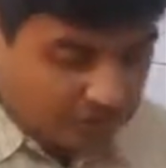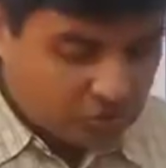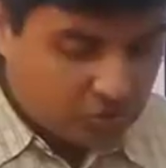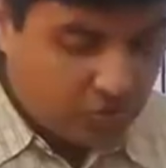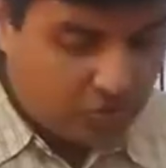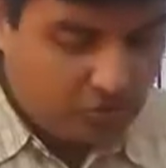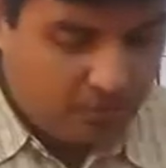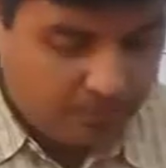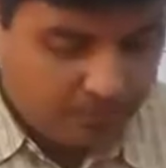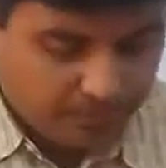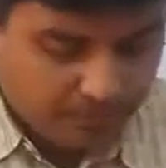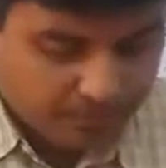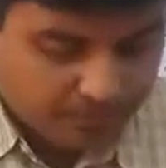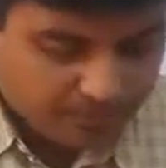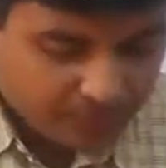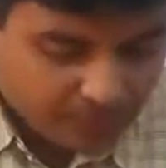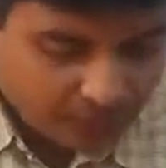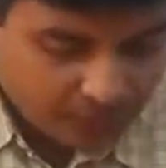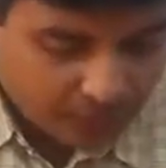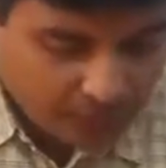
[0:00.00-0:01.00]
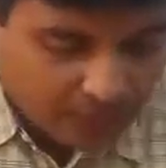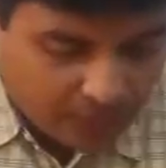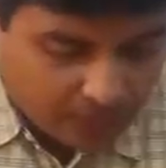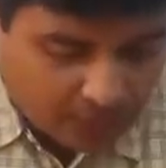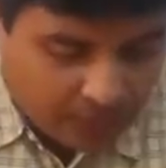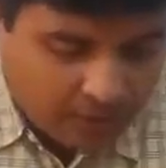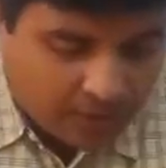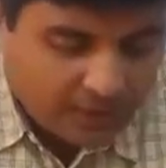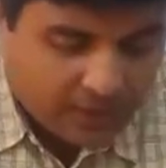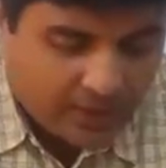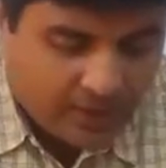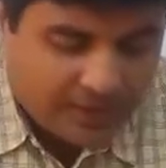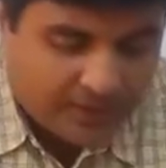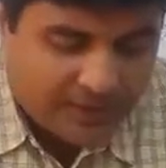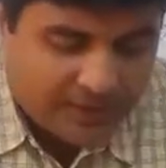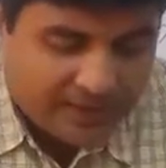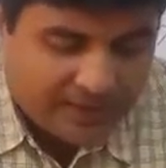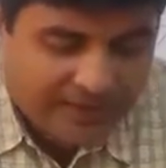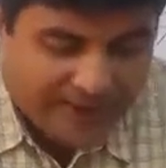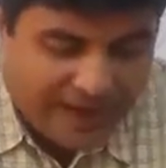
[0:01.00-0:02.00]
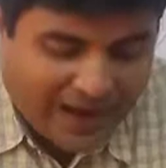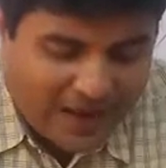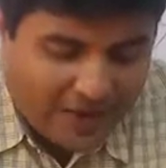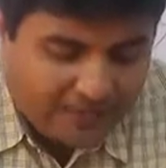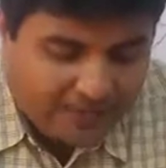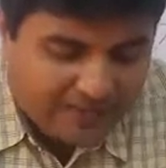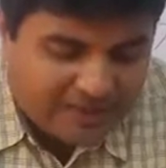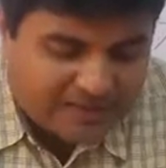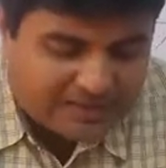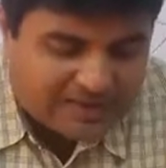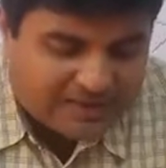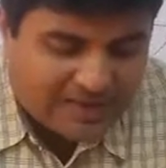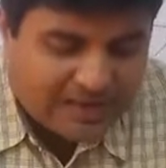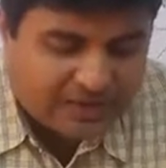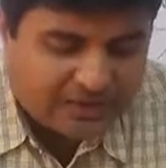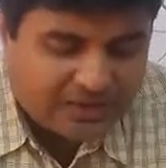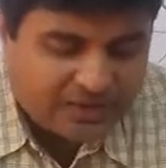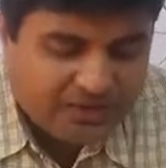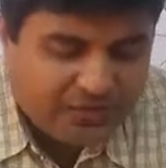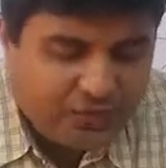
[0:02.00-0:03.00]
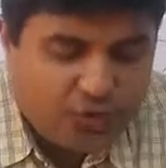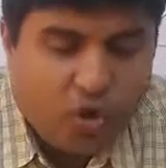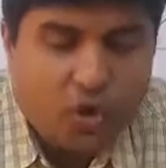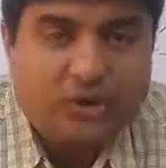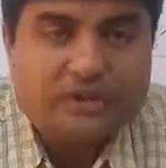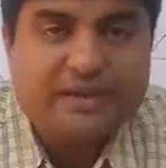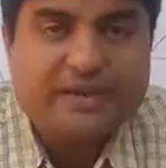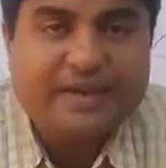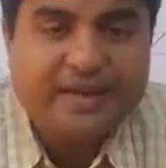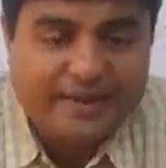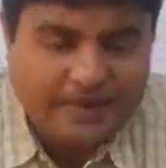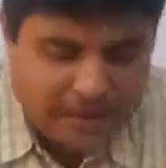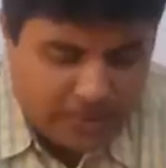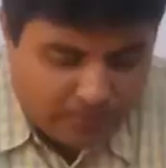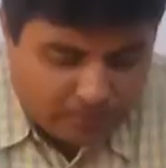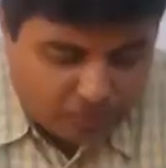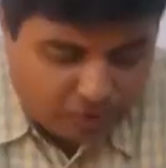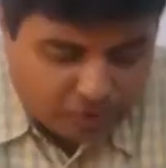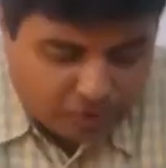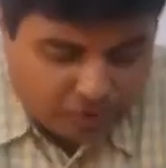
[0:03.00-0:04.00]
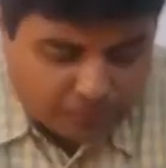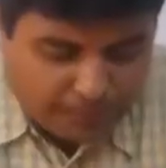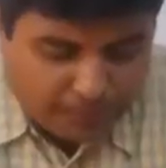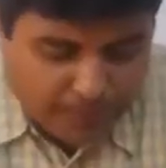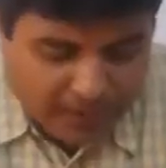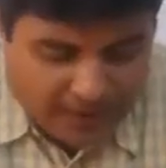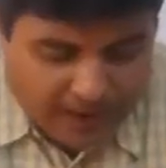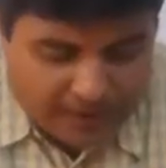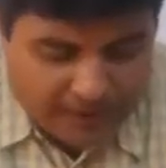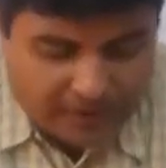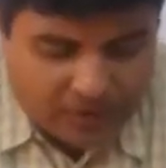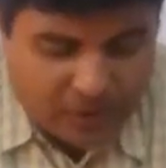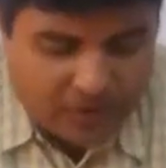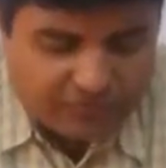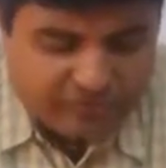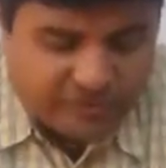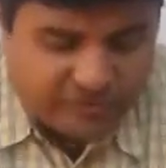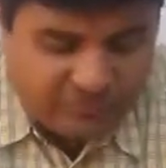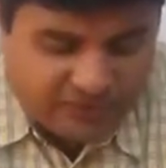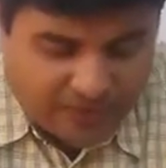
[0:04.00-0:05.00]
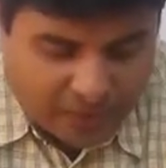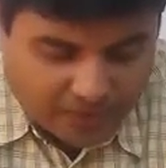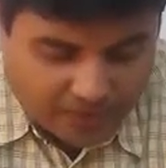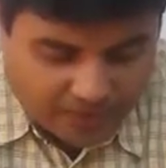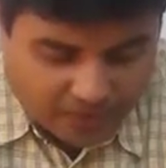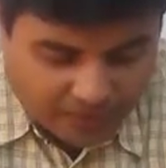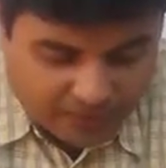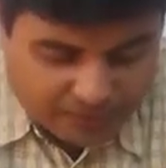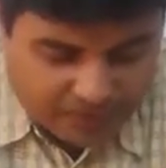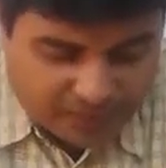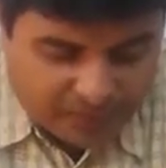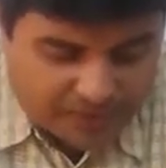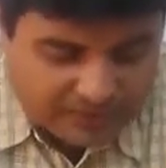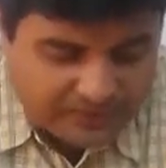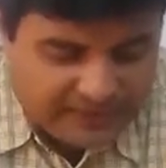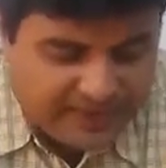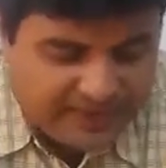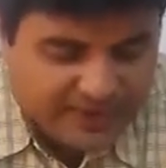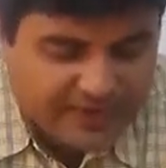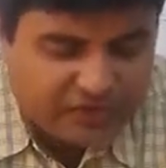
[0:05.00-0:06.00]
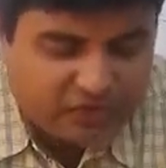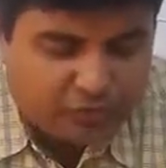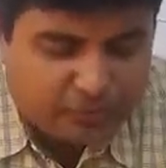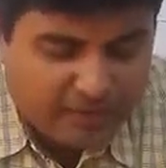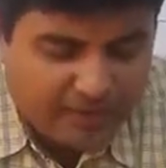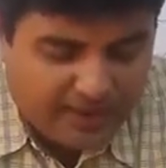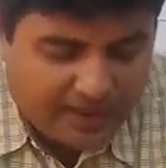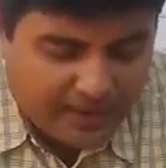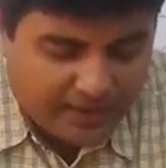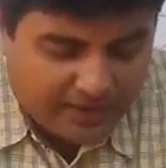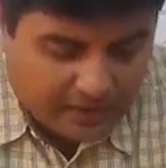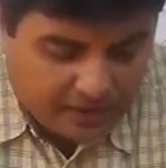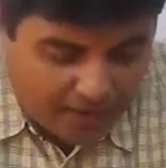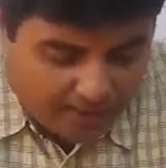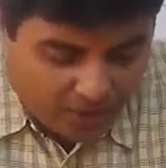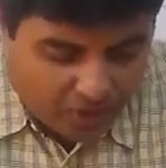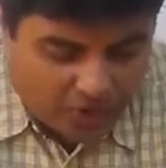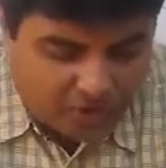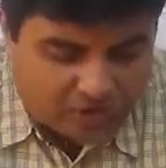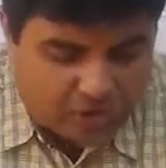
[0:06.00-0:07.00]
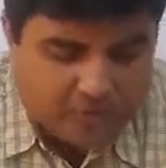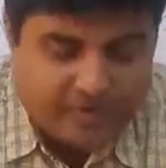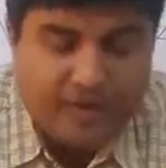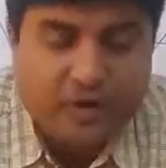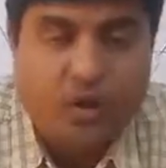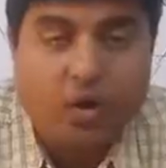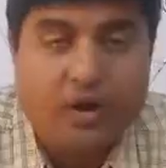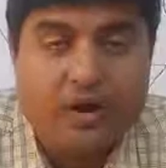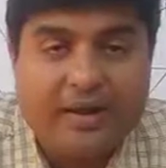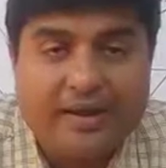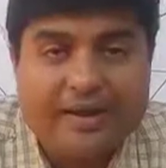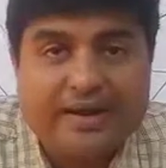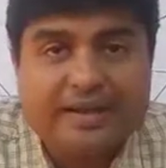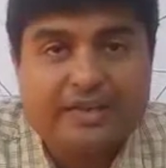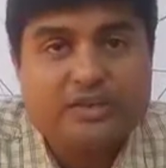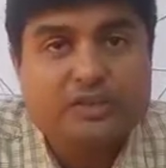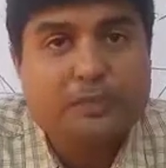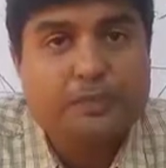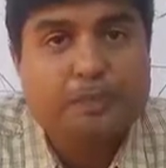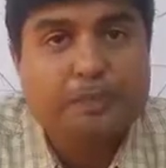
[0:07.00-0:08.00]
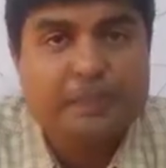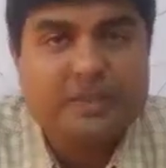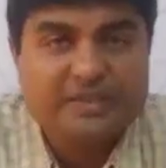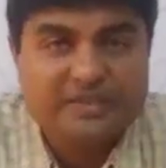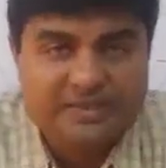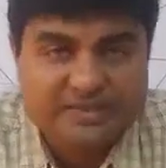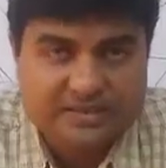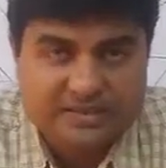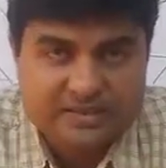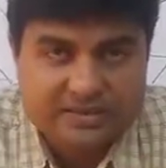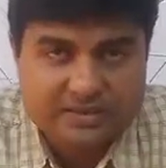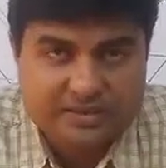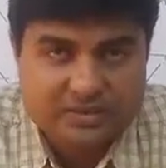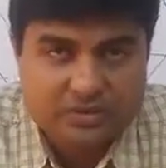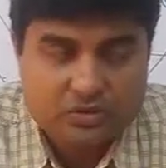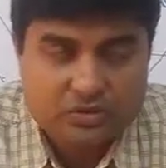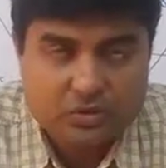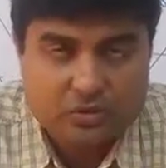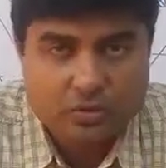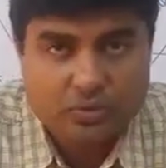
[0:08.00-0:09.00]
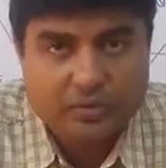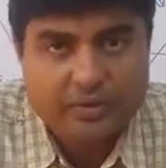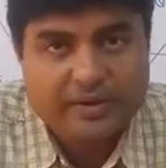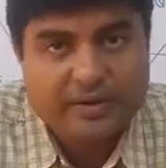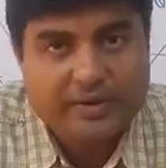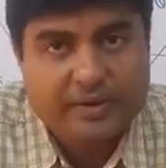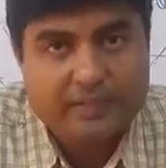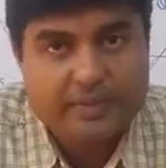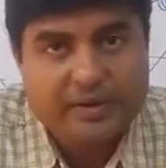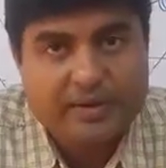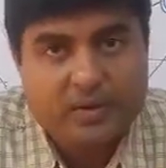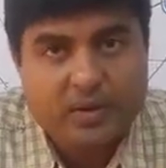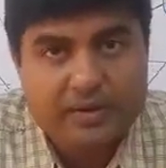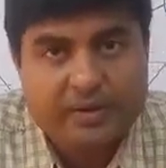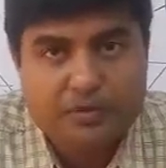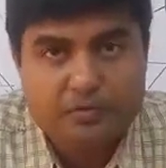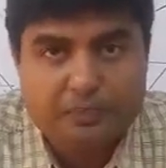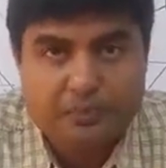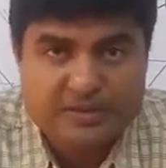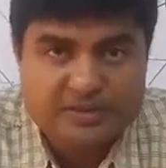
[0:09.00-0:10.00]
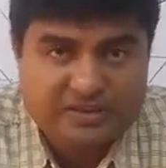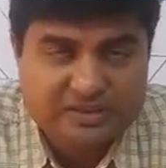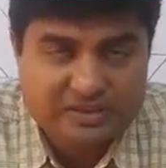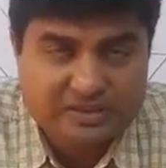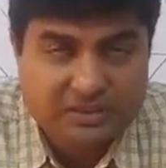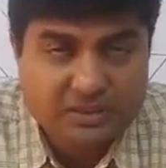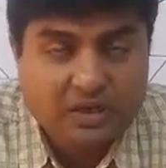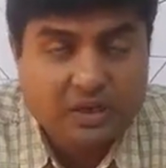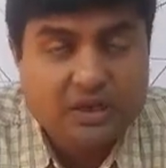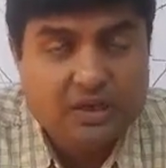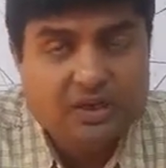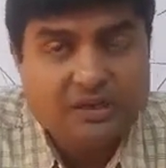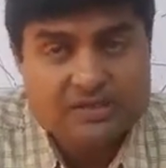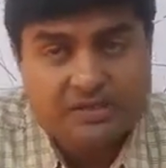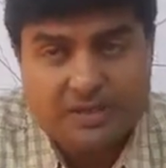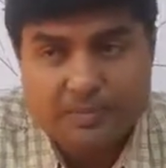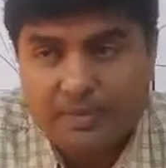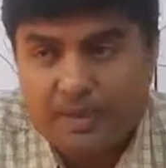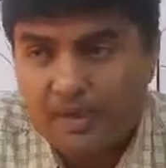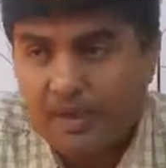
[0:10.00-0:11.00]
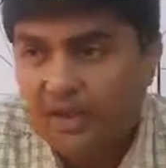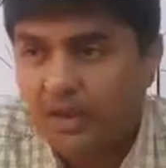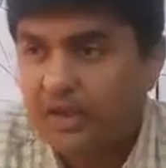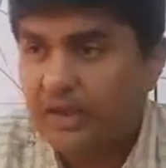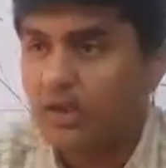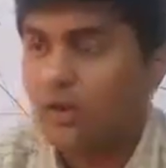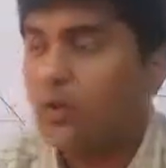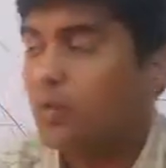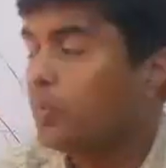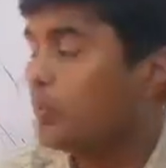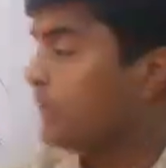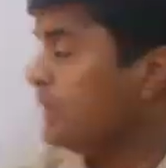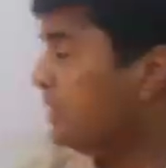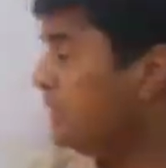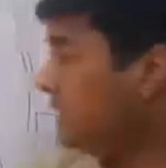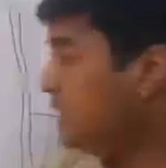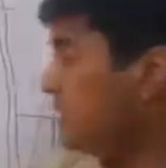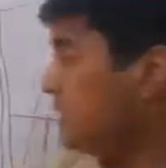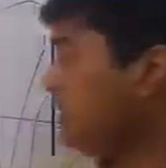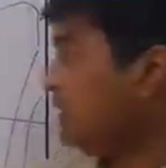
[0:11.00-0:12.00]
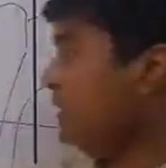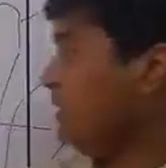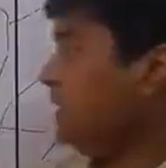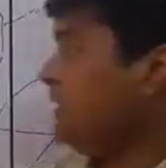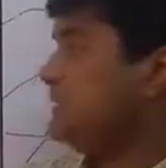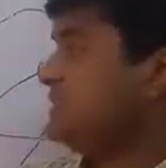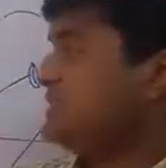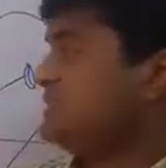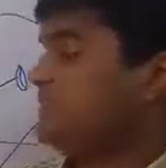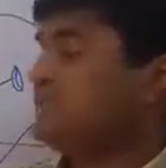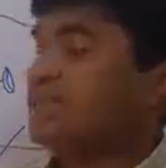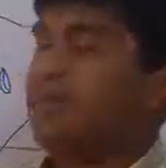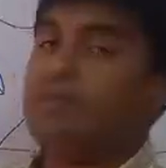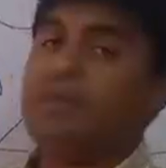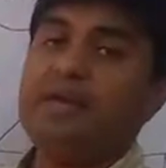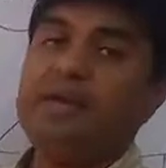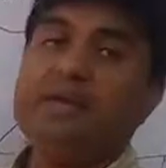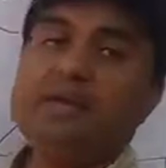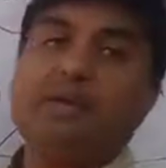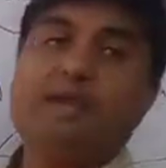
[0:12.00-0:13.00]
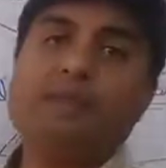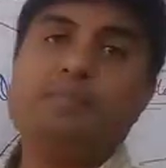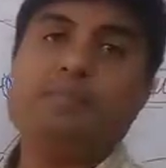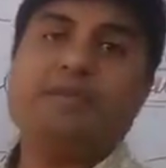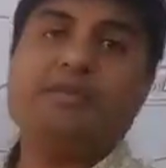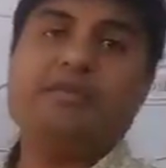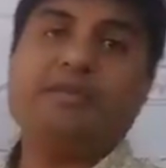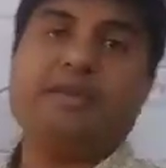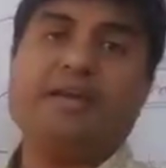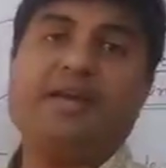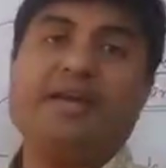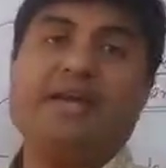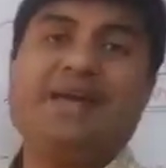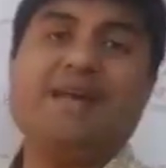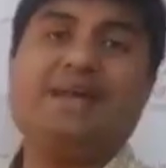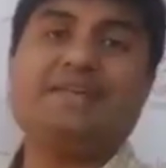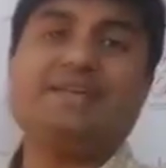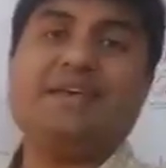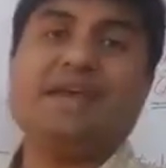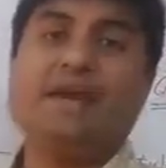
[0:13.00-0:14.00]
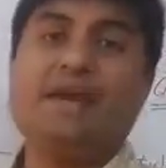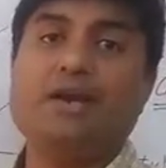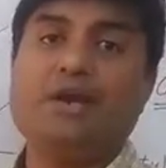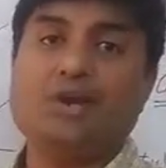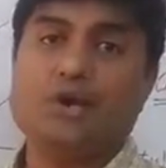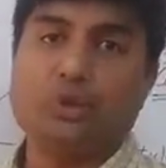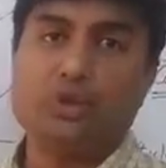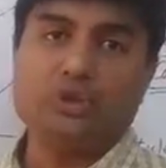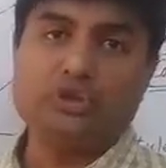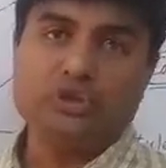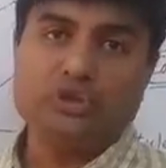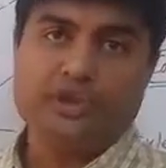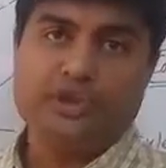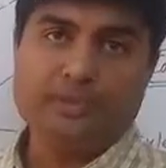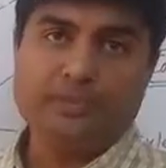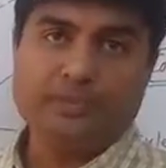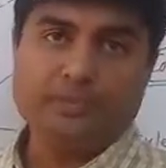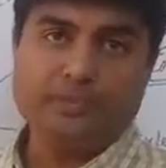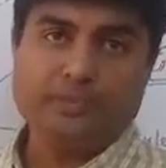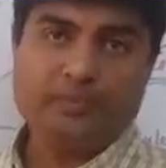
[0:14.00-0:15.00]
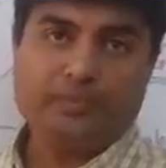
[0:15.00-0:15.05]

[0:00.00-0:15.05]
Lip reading: So carpels are the fourth innermost part of the flower. These may also be called as pistils. So it can be called as pistil. Similarly over here, stamen can be seen as androecium.